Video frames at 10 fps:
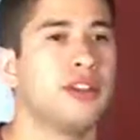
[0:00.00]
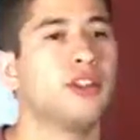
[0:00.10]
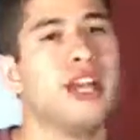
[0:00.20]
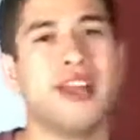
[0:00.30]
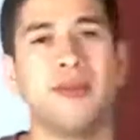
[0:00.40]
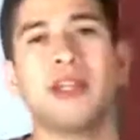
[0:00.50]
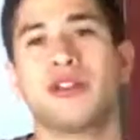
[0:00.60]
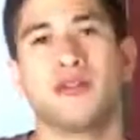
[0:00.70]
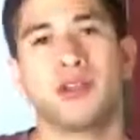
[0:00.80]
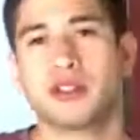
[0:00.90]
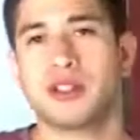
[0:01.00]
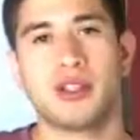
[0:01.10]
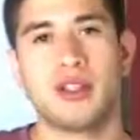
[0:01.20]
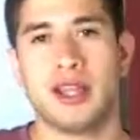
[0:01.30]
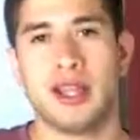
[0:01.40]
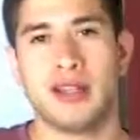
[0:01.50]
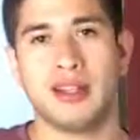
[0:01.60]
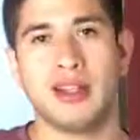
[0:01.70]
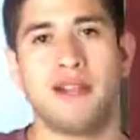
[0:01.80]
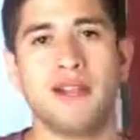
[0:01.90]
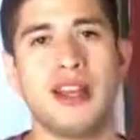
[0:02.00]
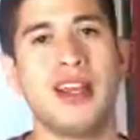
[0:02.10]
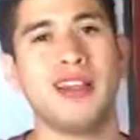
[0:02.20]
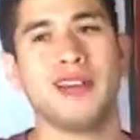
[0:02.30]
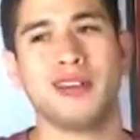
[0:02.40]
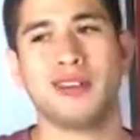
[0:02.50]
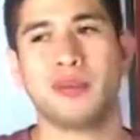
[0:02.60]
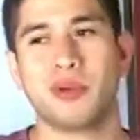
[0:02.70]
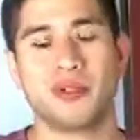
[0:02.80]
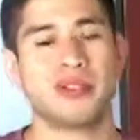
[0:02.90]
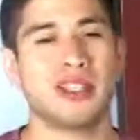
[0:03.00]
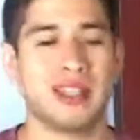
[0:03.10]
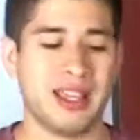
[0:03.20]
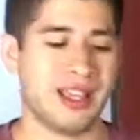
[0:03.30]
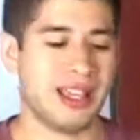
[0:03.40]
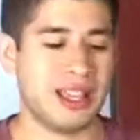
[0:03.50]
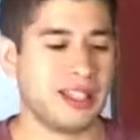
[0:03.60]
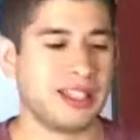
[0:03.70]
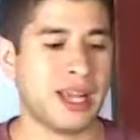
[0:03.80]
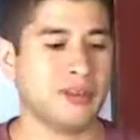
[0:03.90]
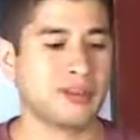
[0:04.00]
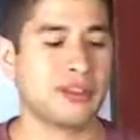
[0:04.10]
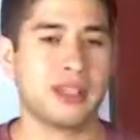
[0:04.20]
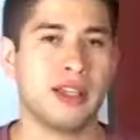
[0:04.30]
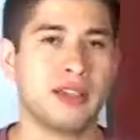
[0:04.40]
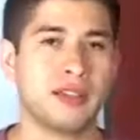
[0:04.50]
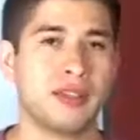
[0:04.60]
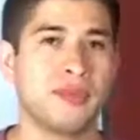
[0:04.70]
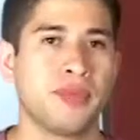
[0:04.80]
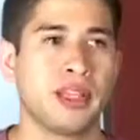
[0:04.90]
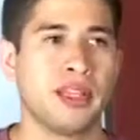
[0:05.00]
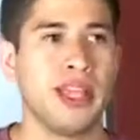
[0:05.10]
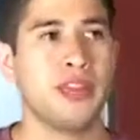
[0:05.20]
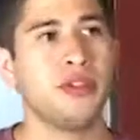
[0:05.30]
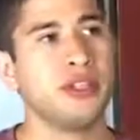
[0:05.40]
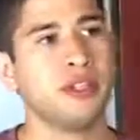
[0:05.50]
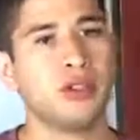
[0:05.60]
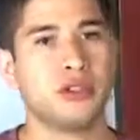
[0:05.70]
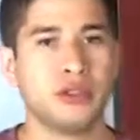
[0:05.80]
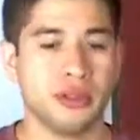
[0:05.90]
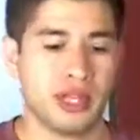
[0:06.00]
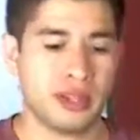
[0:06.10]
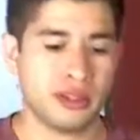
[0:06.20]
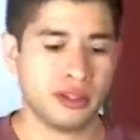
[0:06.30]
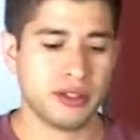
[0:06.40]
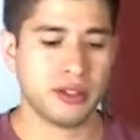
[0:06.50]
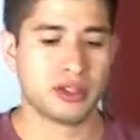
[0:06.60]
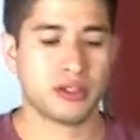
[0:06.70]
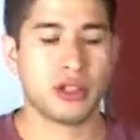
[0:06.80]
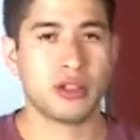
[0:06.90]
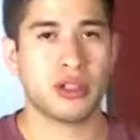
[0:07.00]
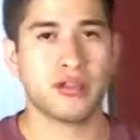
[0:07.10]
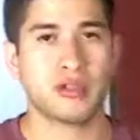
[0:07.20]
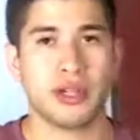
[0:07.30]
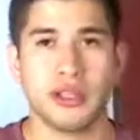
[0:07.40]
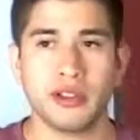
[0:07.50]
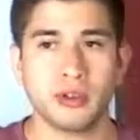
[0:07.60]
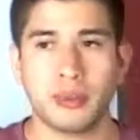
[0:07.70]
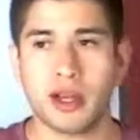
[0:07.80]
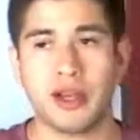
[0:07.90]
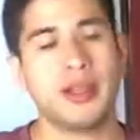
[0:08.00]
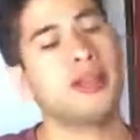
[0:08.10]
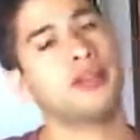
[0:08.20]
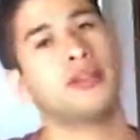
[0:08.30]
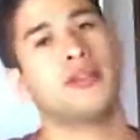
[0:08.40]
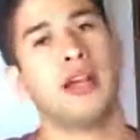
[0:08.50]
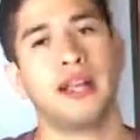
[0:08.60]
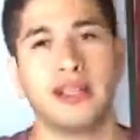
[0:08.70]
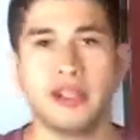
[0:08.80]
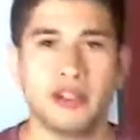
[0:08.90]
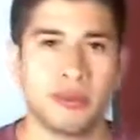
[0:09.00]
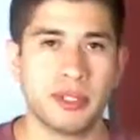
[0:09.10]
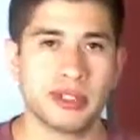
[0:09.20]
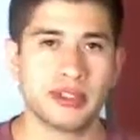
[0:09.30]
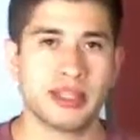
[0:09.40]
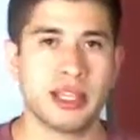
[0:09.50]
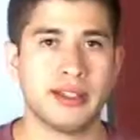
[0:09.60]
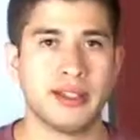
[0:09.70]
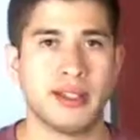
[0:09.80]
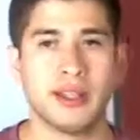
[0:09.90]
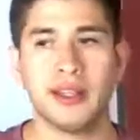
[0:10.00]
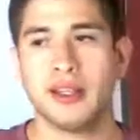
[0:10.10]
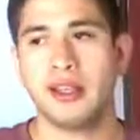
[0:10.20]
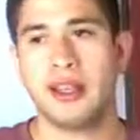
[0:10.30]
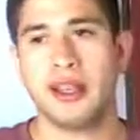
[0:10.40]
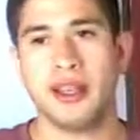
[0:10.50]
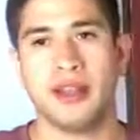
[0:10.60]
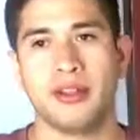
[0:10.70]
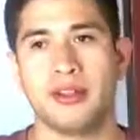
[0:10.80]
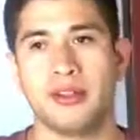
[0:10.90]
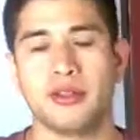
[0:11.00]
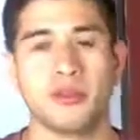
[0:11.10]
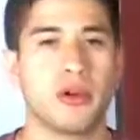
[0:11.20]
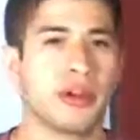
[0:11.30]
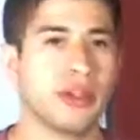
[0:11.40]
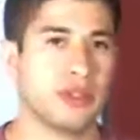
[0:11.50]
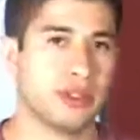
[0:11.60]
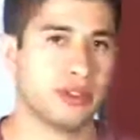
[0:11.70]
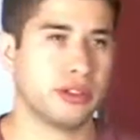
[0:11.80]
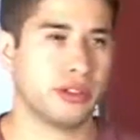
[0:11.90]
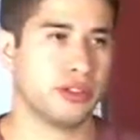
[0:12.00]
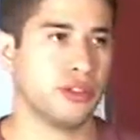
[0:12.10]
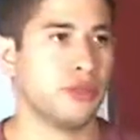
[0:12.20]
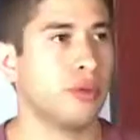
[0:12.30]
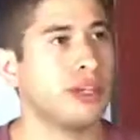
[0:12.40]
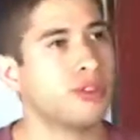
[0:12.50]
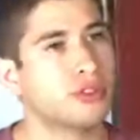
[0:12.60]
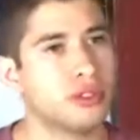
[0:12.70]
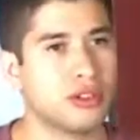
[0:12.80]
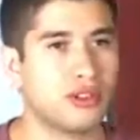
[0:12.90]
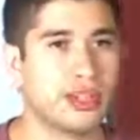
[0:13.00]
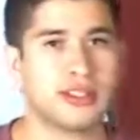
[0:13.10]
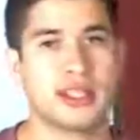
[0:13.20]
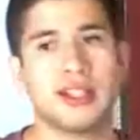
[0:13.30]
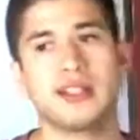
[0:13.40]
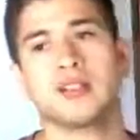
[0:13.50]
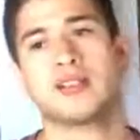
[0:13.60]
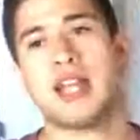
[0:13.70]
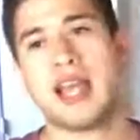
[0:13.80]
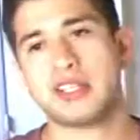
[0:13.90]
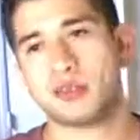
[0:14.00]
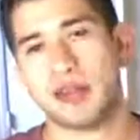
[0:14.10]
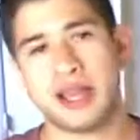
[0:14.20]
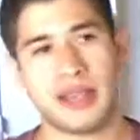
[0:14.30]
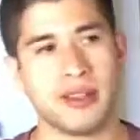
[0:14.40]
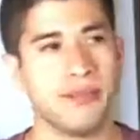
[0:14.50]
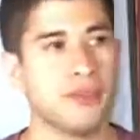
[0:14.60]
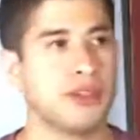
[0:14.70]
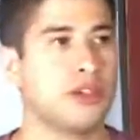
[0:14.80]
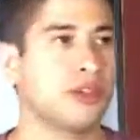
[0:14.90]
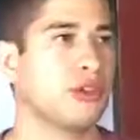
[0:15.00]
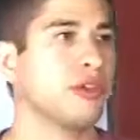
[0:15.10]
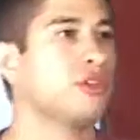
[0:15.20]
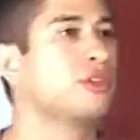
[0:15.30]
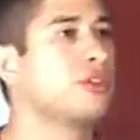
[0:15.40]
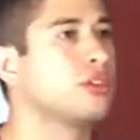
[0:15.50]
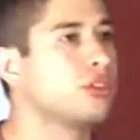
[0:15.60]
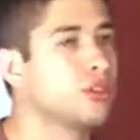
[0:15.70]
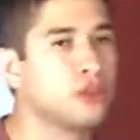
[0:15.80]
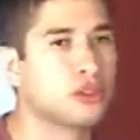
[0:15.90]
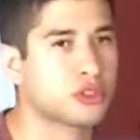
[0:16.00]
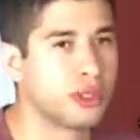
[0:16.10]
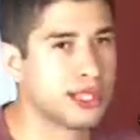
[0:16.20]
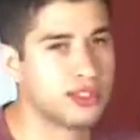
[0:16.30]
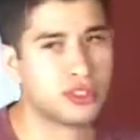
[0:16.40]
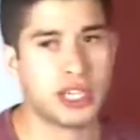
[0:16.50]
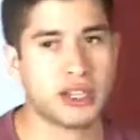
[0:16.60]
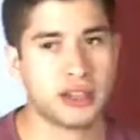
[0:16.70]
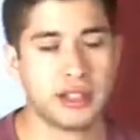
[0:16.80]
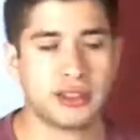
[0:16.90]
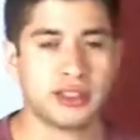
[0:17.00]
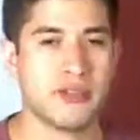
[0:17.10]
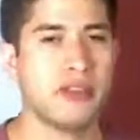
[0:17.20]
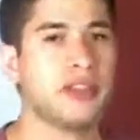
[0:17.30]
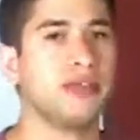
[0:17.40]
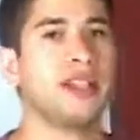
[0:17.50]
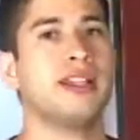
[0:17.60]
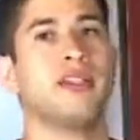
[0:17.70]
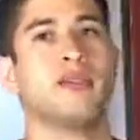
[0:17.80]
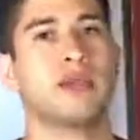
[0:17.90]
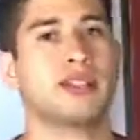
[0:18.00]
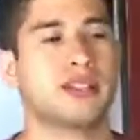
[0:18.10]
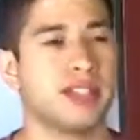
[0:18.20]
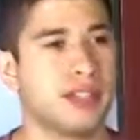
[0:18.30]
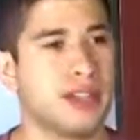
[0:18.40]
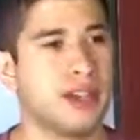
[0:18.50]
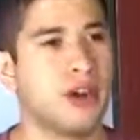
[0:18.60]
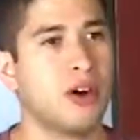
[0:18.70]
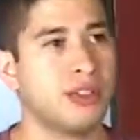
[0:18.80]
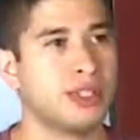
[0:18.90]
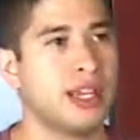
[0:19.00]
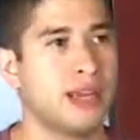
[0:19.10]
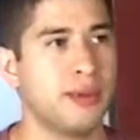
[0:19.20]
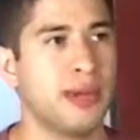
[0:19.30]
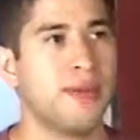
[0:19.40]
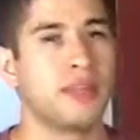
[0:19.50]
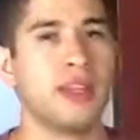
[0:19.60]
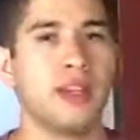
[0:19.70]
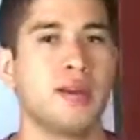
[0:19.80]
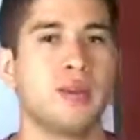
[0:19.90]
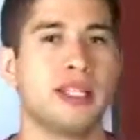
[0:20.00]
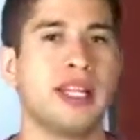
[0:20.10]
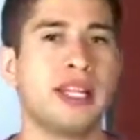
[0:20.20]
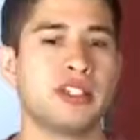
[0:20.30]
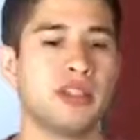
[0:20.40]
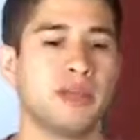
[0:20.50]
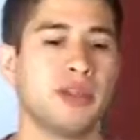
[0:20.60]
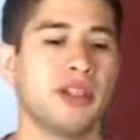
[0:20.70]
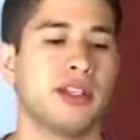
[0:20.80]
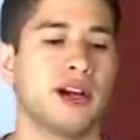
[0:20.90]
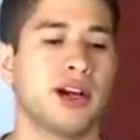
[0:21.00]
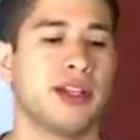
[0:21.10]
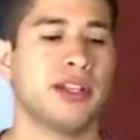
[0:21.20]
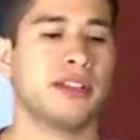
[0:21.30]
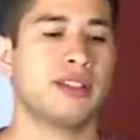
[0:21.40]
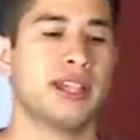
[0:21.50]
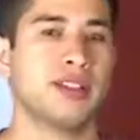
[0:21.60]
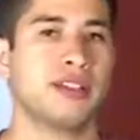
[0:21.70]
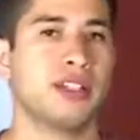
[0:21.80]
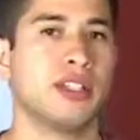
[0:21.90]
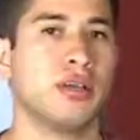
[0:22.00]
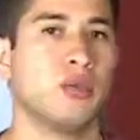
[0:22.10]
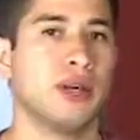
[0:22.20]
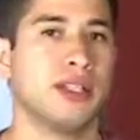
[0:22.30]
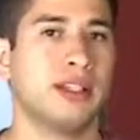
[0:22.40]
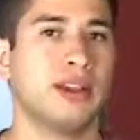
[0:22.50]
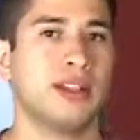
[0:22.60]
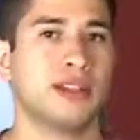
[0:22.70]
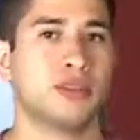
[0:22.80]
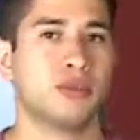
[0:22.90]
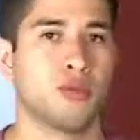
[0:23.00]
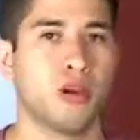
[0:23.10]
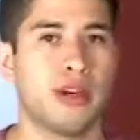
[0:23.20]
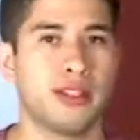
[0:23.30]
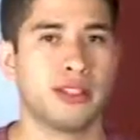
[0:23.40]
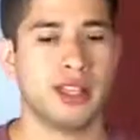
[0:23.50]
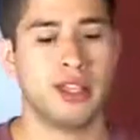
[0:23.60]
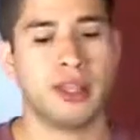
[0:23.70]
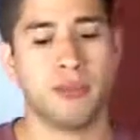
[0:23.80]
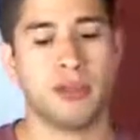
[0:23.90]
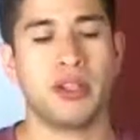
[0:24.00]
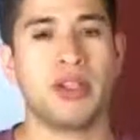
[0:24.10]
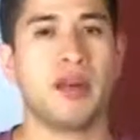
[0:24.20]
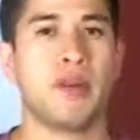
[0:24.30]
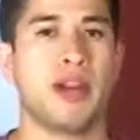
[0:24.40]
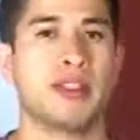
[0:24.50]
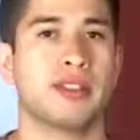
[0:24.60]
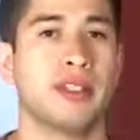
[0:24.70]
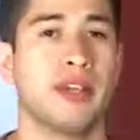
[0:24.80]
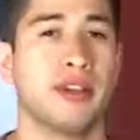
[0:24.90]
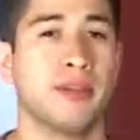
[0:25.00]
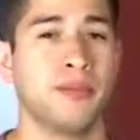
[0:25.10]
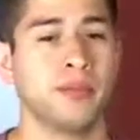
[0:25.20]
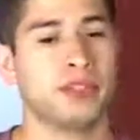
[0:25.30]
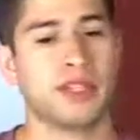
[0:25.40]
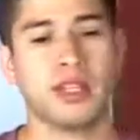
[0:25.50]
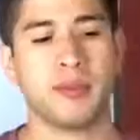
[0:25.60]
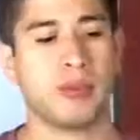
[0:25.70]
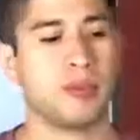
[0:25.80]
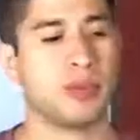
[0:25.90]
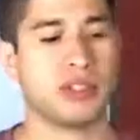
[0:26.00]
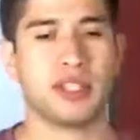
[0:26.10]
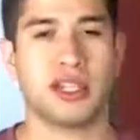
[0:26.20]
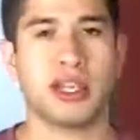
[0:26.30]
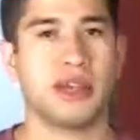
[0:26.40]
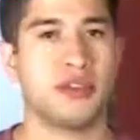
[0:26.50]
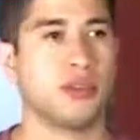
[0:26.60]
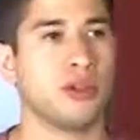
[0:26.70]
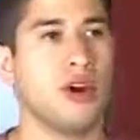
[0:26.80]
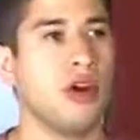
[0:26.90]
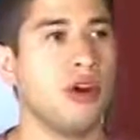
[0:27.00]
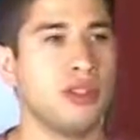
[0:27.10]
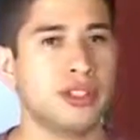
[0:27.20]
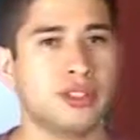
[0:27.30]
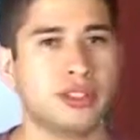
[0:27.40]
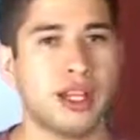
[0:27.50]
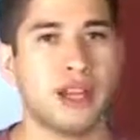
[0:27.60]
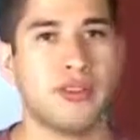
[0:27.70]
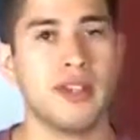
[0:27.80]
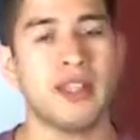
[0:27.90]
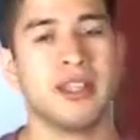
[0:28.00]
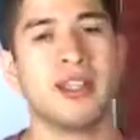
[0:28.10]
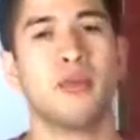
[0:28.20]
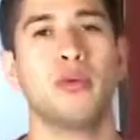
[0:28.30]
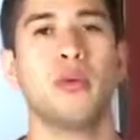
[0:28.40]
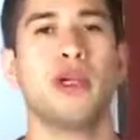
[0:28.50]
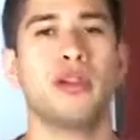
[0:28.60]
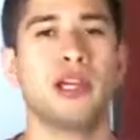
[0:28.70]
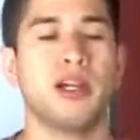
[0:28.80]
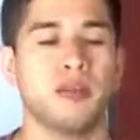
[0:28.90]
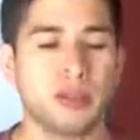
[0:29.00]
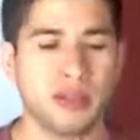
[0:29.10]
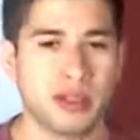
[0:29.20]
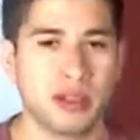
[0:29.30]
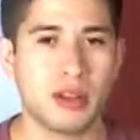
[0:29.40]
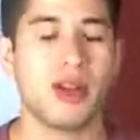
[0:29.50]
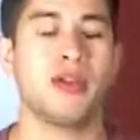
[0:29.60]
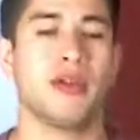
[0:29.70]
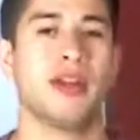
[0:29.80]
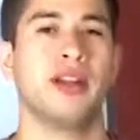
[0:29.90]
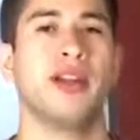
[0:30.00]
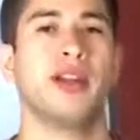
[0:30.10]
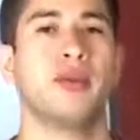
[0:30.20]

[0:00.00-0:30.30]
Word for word: You got to make your first sale online. If you're not producing any types of sales, yeah, you can go through that, you know, the struggle of creating your product, you know, validating your business idea and, you know, doing market research, you know, running surveys, getting stats back, you know, going to Google Trends, checking all that stuff. You can validate your business idea all the time, right? But then actually building the audience and seeing what the audience wants and then putting that product together, setting up your merchant account, doing all this stuff, it will help you in the long run.